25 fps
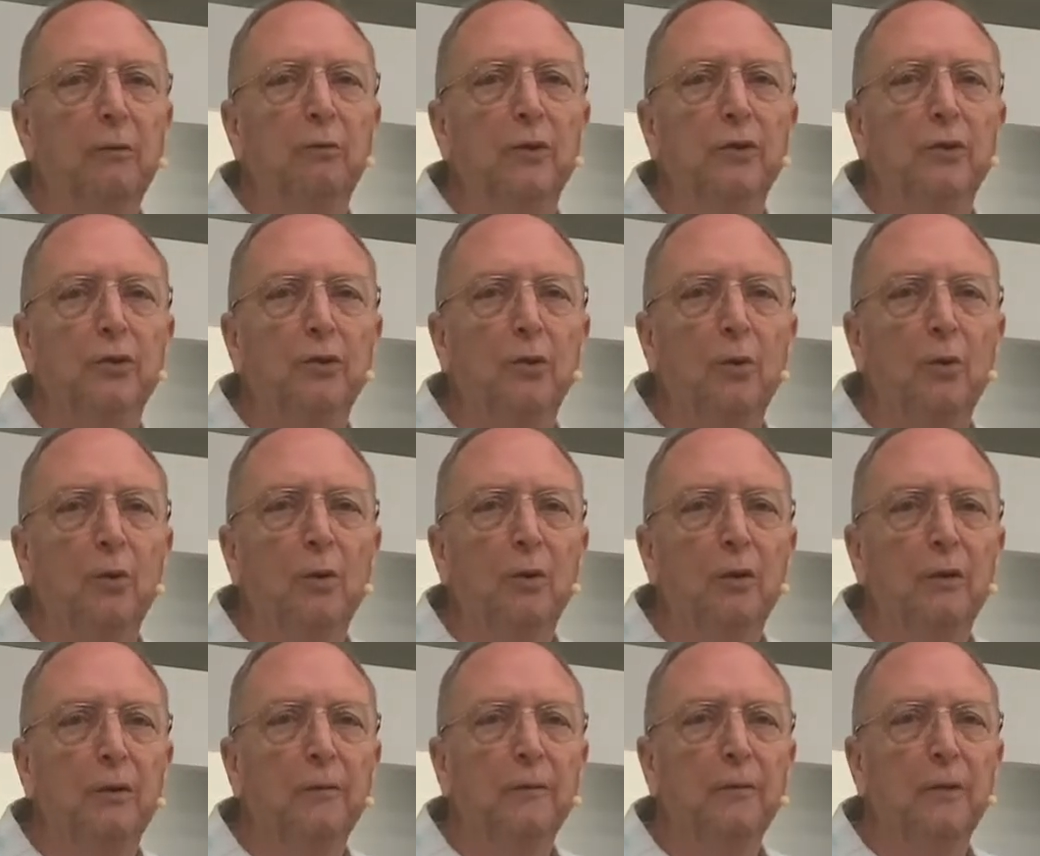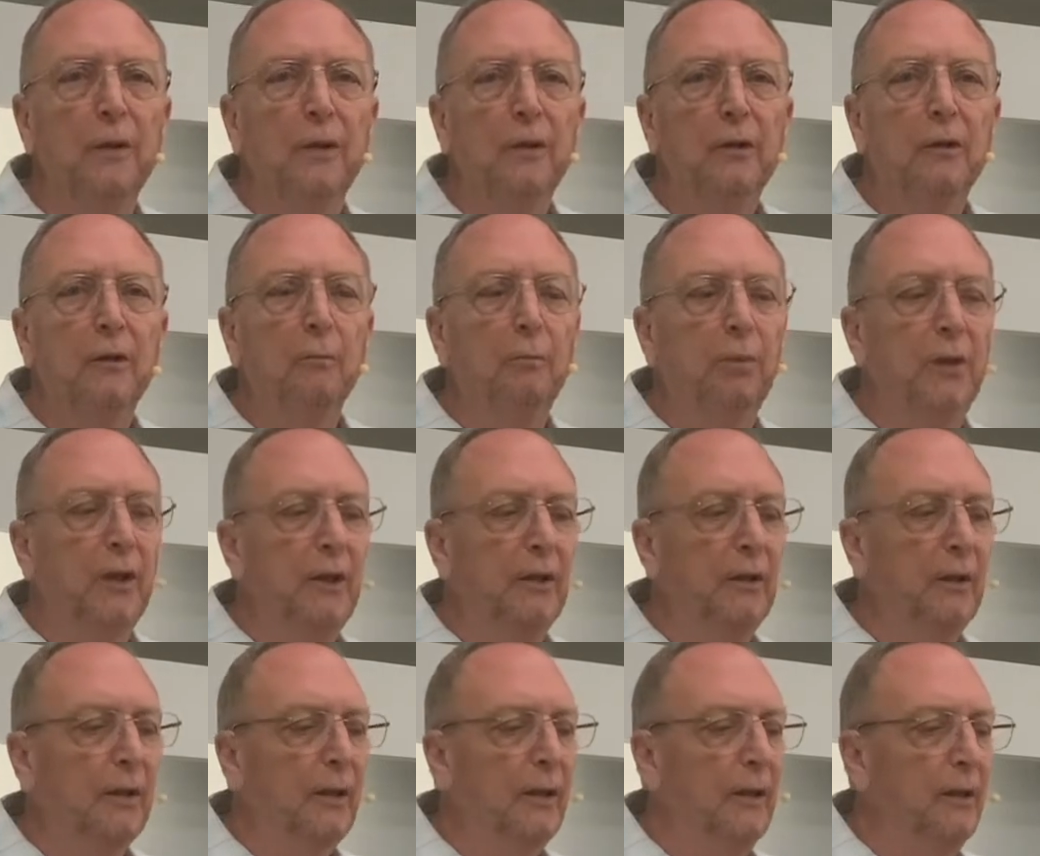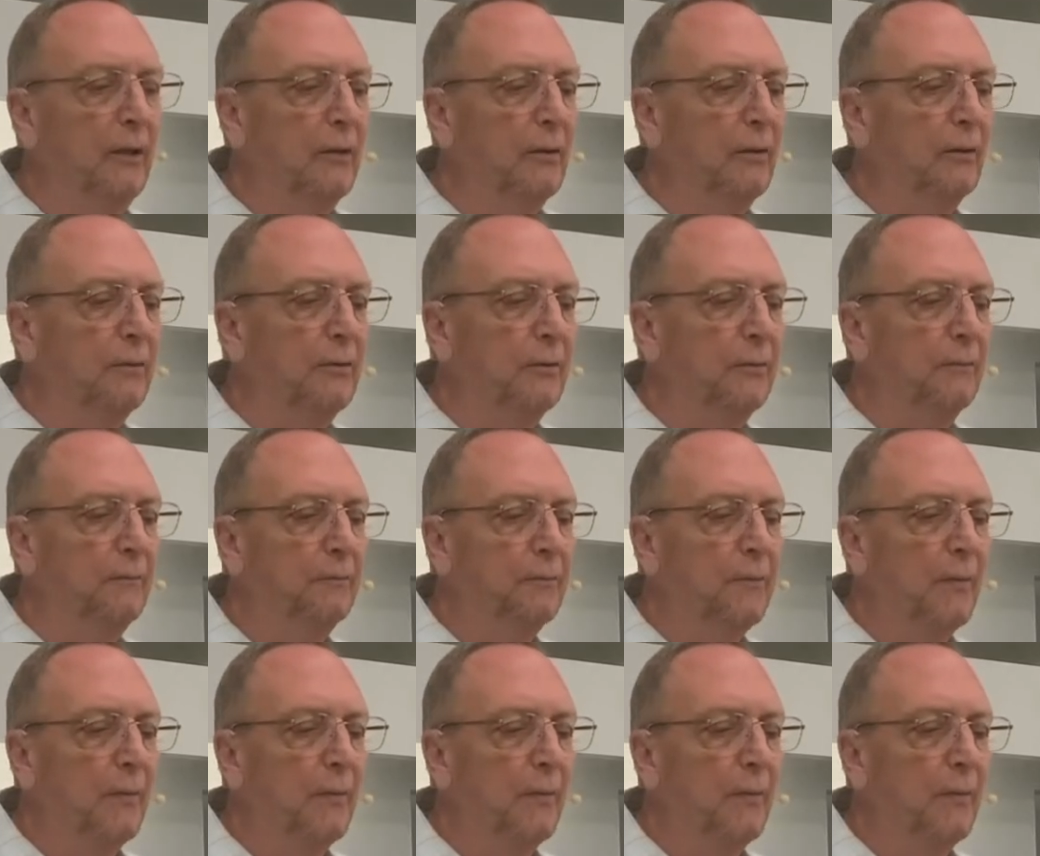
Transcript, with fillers: restored, completely healed.